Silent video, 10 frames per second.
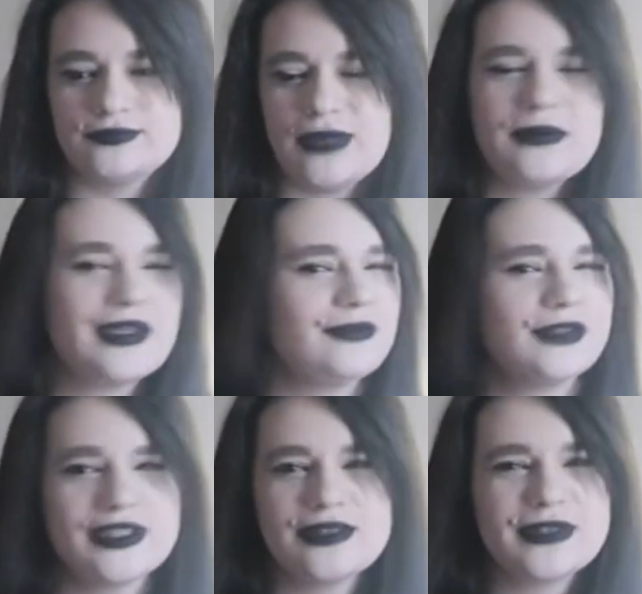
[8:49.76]
Maybe I'll
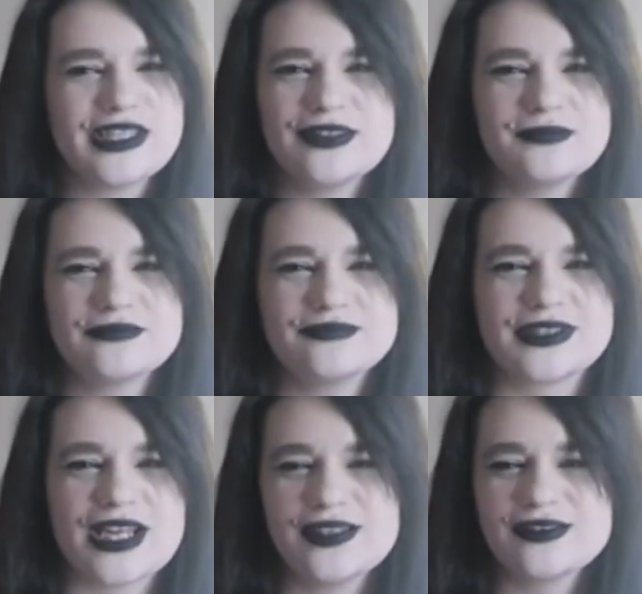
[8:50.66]
wear them again,
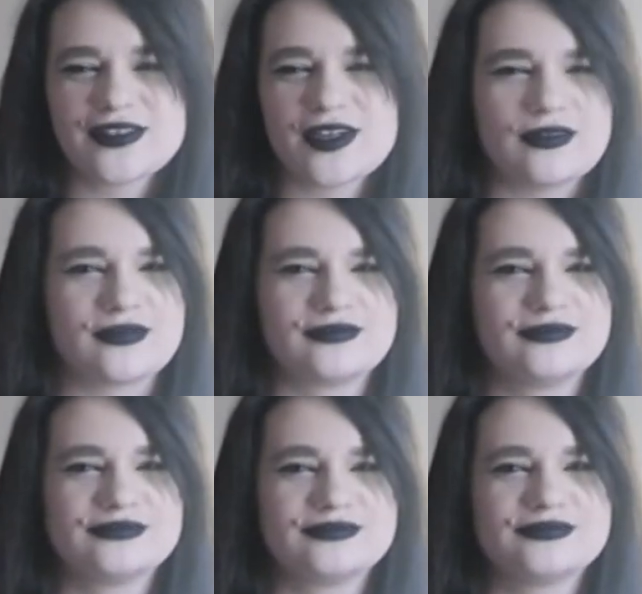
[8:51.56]
but I don't know.
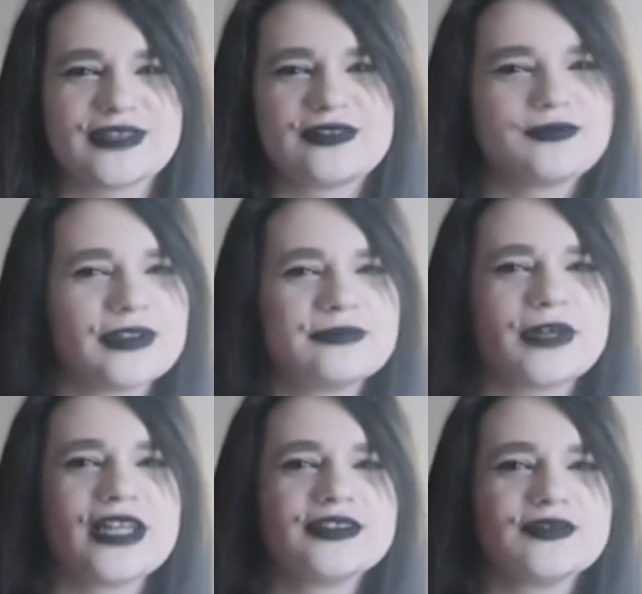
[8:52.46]
What
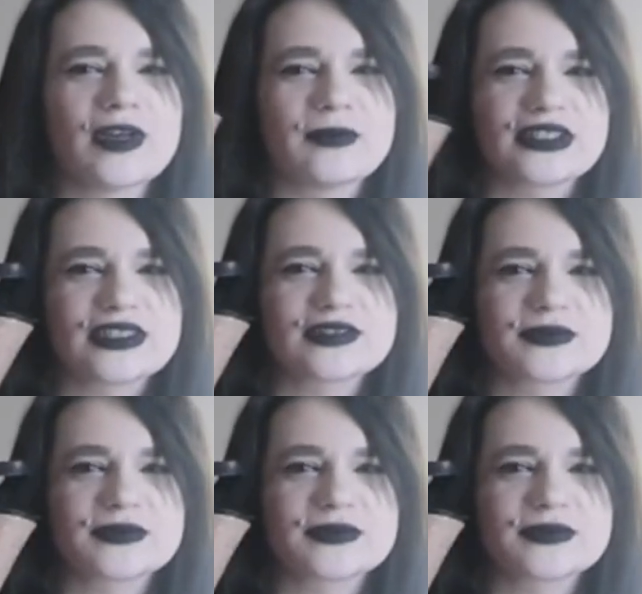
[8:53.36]
black do I wear?